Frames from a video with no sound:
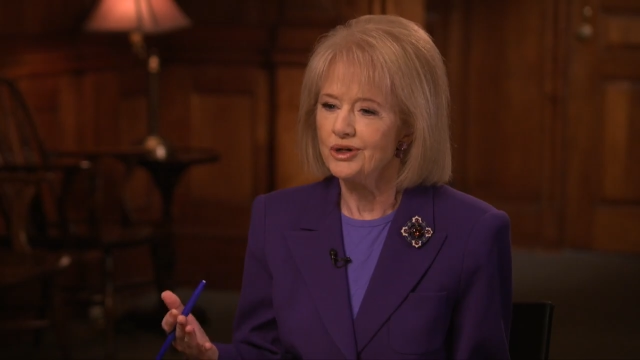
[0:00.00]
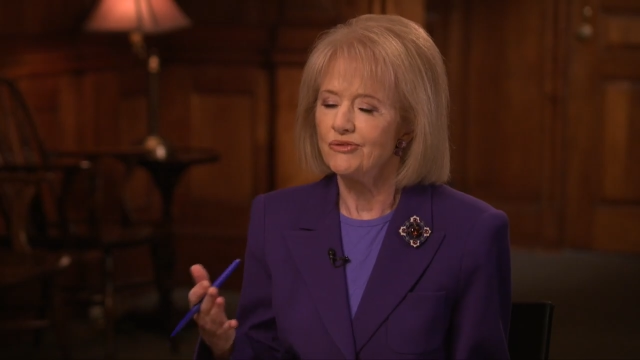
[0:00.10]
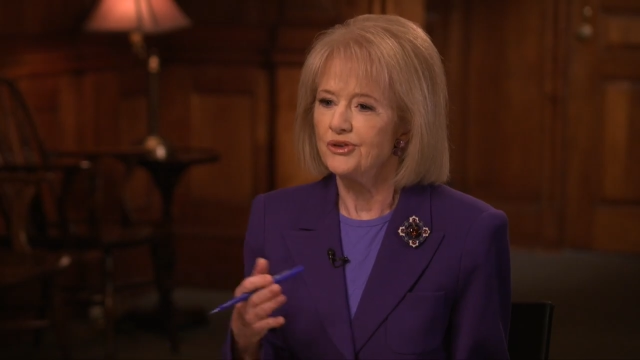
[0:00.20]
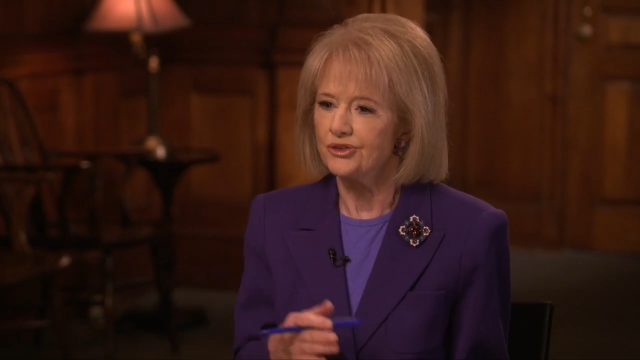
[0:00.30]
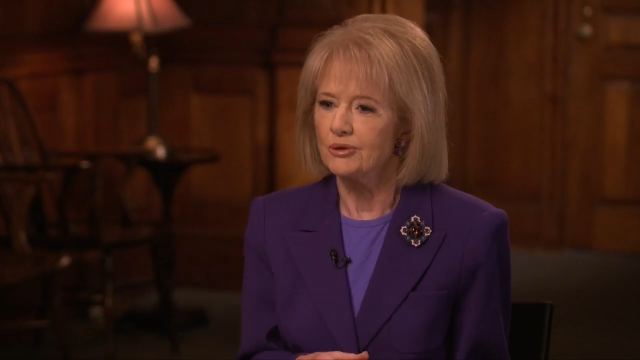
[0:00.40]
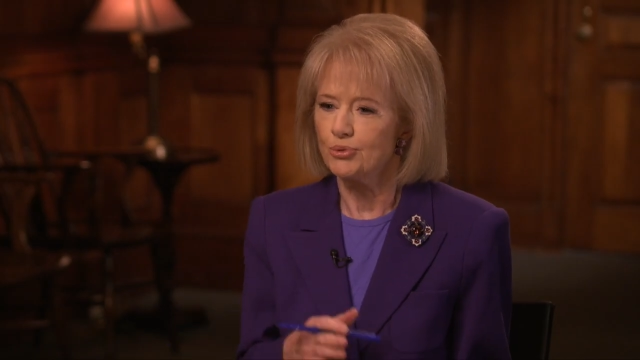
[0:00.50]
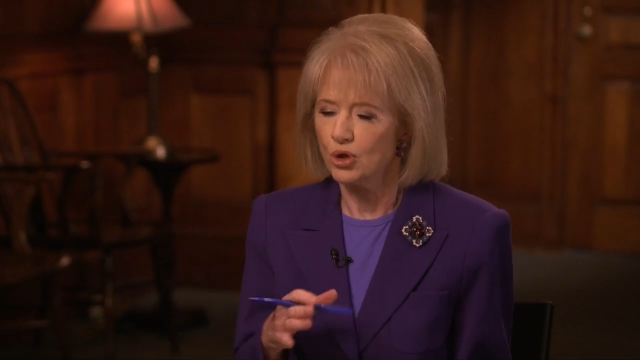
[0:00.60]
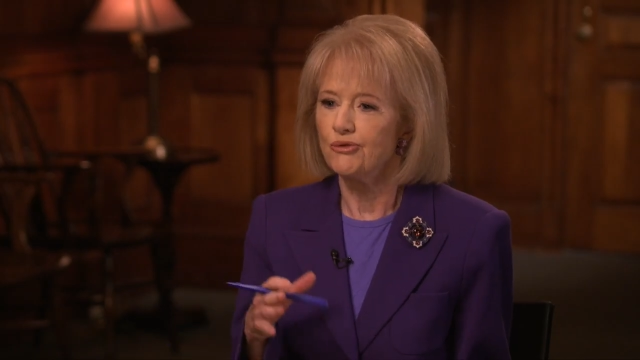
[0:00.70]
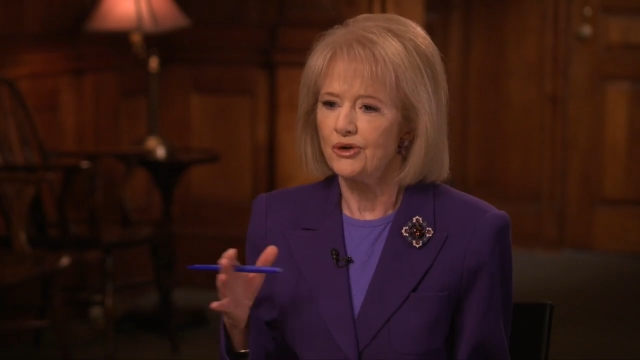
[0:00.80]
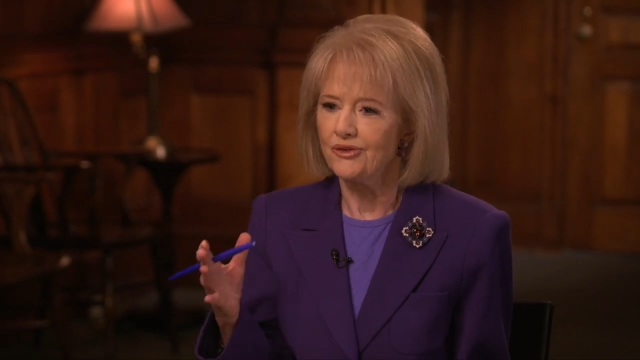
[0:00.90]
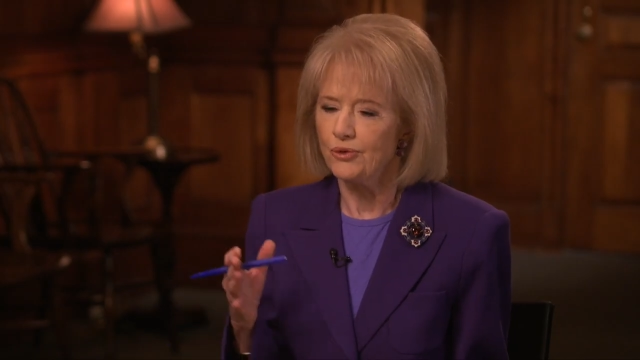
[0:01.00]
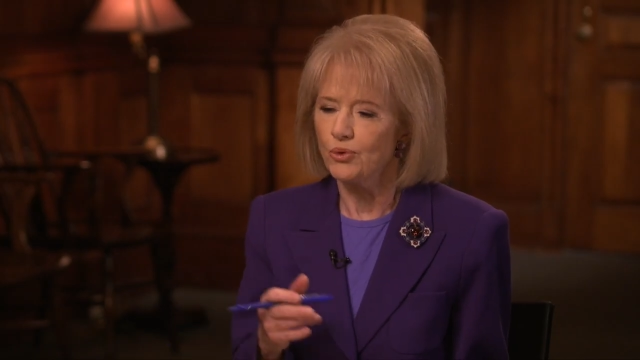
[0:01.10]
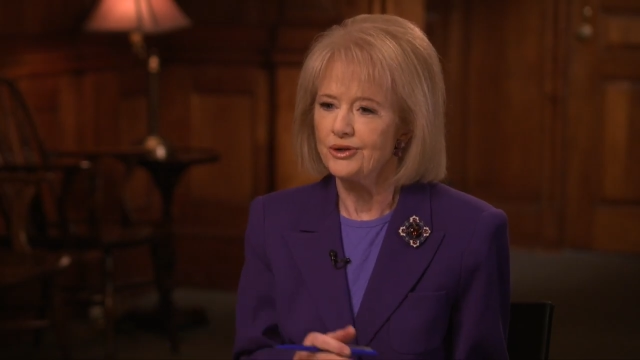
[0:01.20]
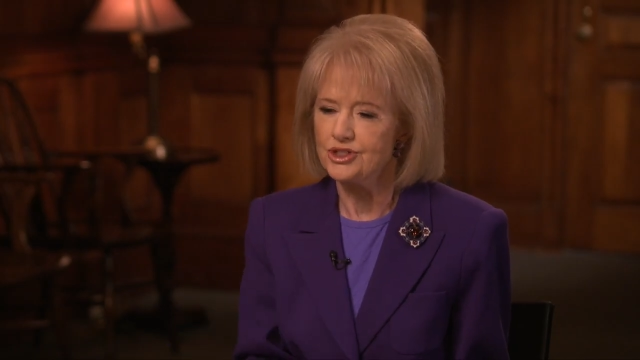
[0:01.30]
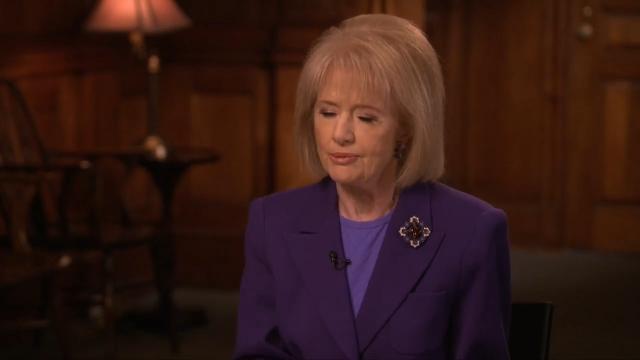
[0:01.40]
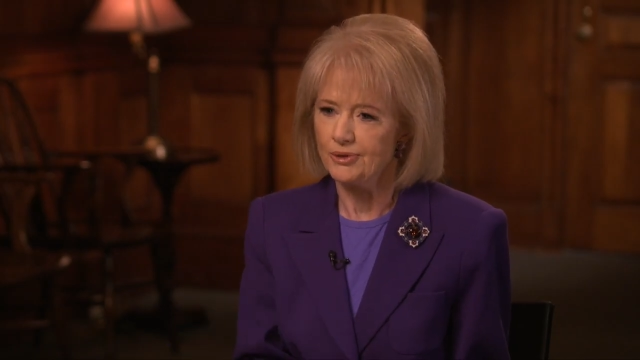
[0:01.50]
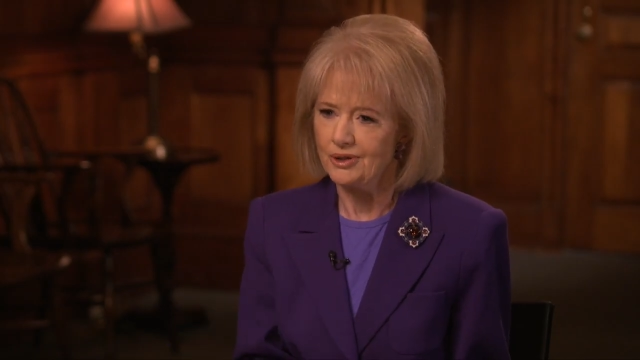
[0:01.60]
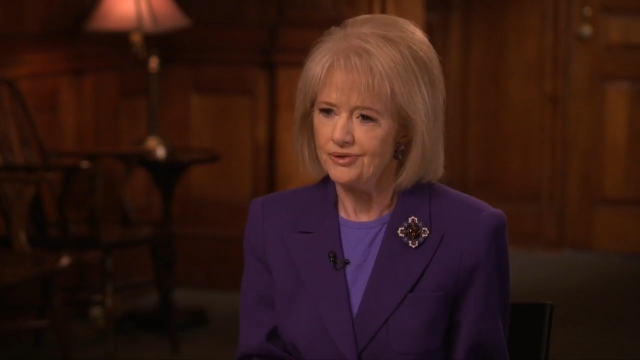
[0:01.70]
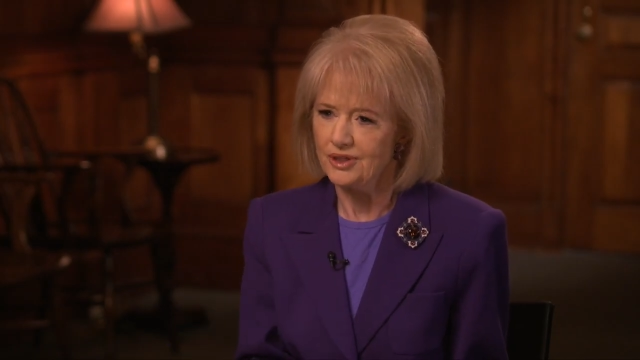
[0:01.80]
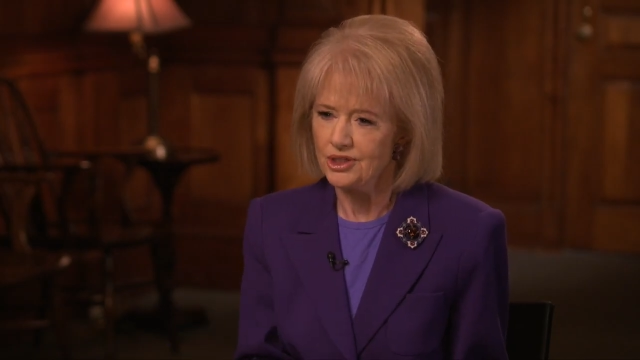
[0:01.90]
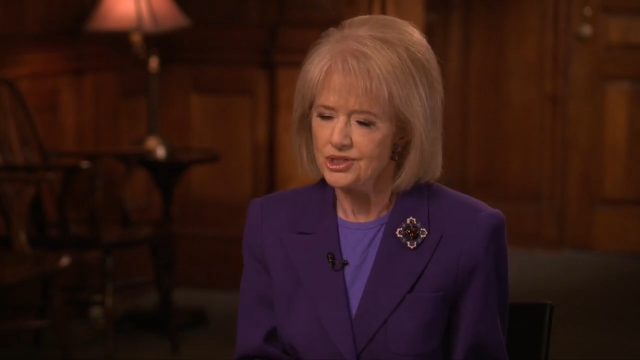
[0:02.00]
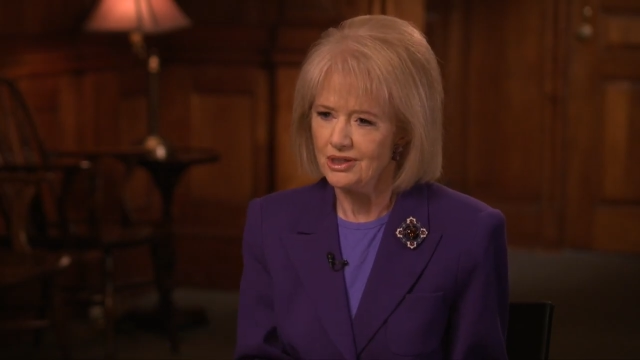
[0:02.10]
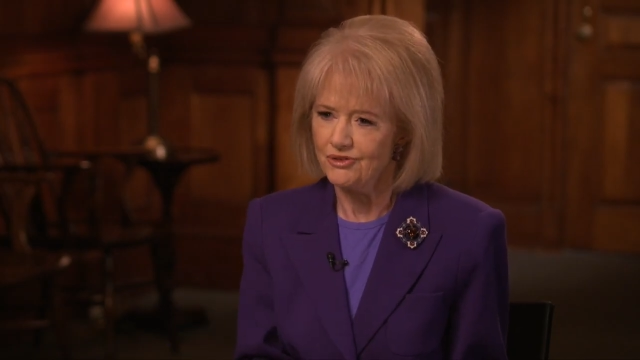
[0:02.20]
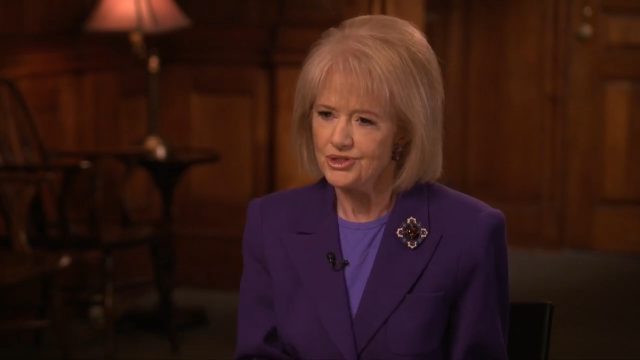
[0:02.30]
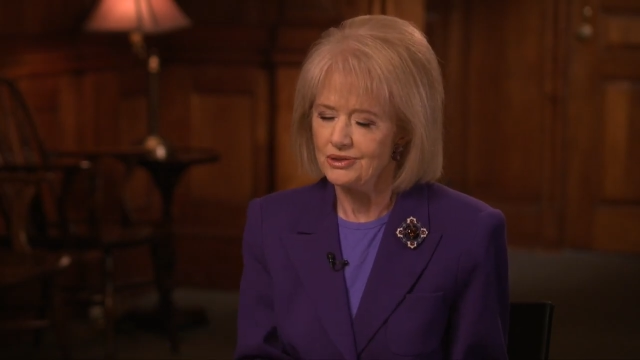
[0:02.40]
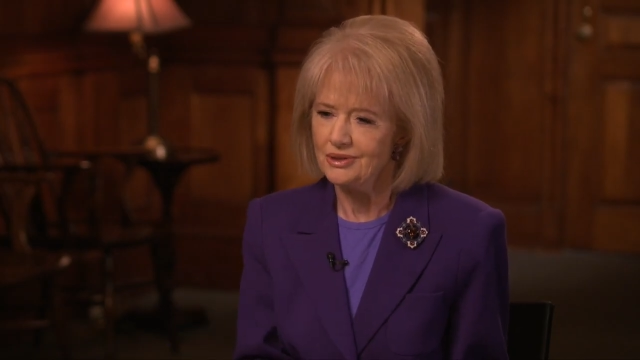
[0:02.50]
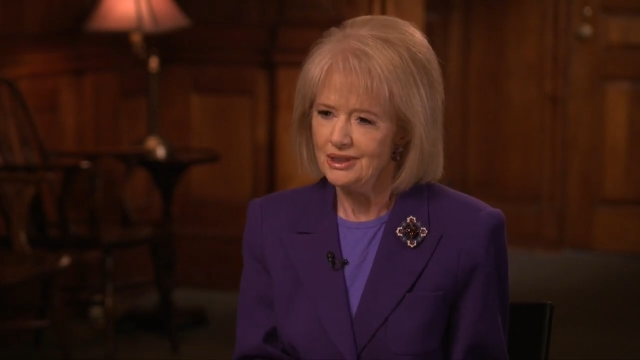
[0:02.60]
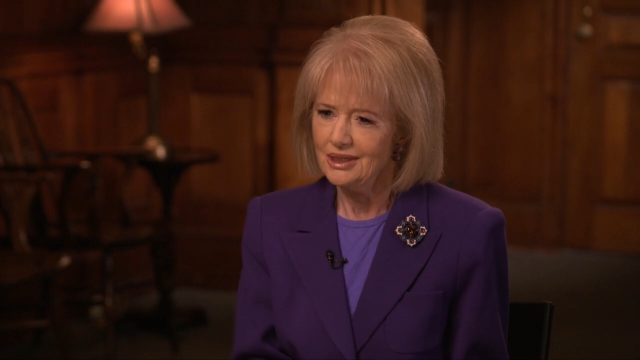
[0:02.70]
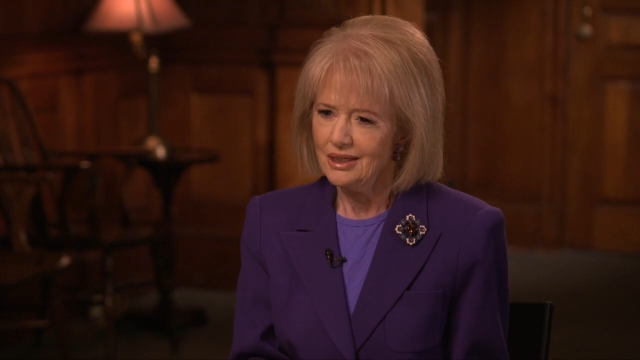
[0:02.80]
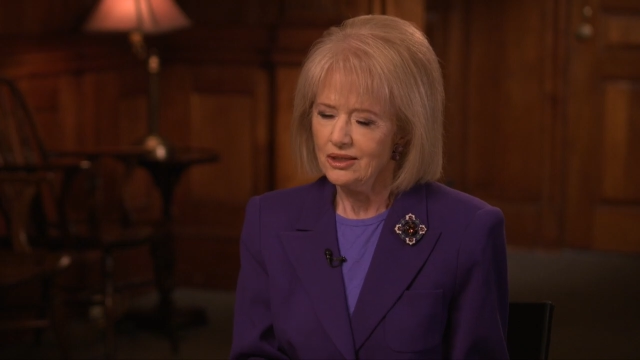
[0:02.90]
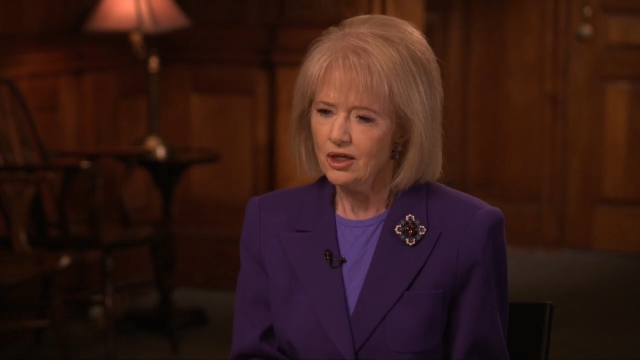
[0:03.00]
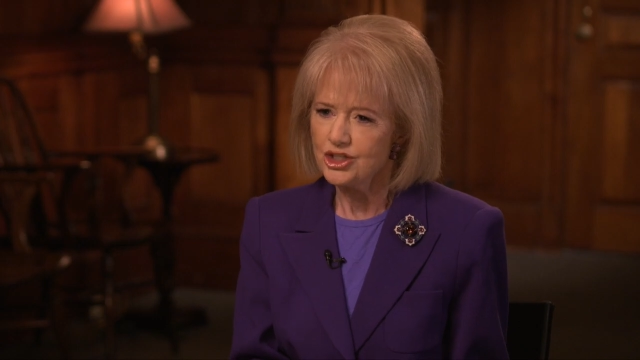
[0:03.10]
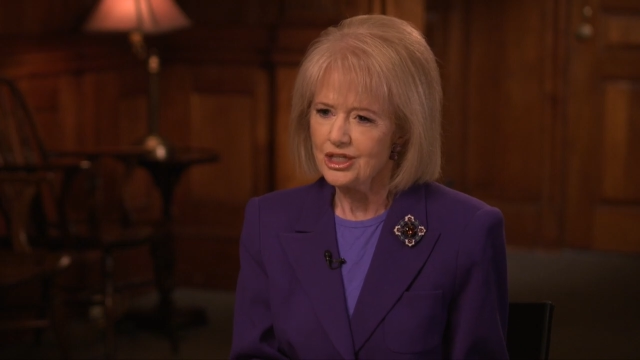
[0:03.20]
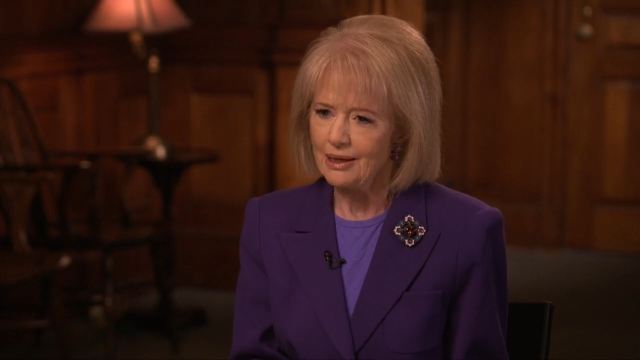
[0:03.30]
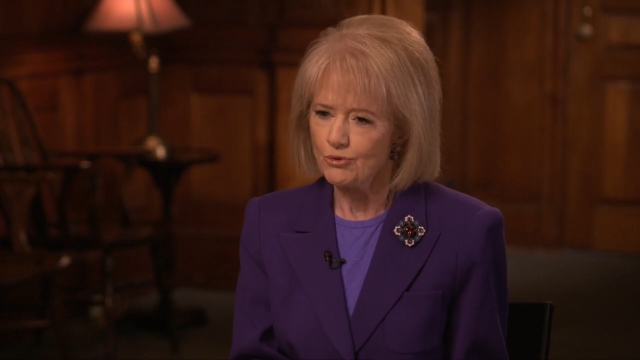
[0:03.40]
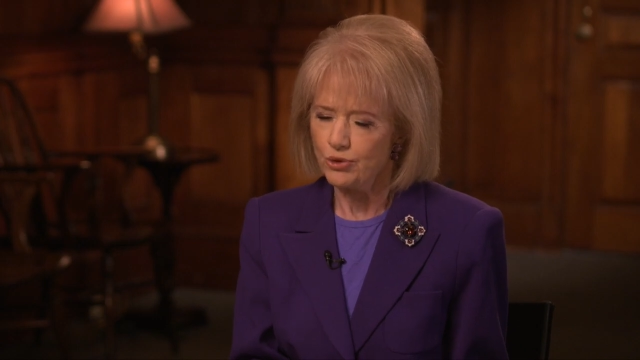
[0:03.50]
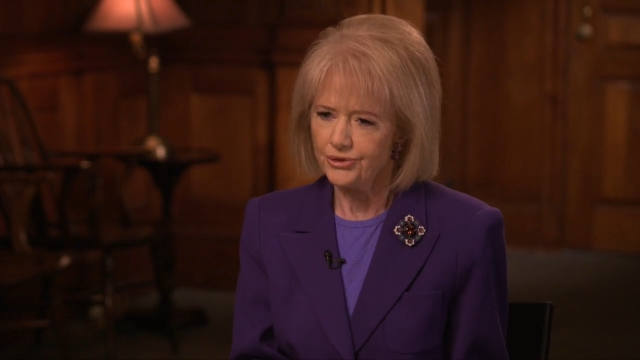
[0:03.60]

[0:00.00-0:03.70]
wouldn't fit the profile that one typically thinks of as a large cap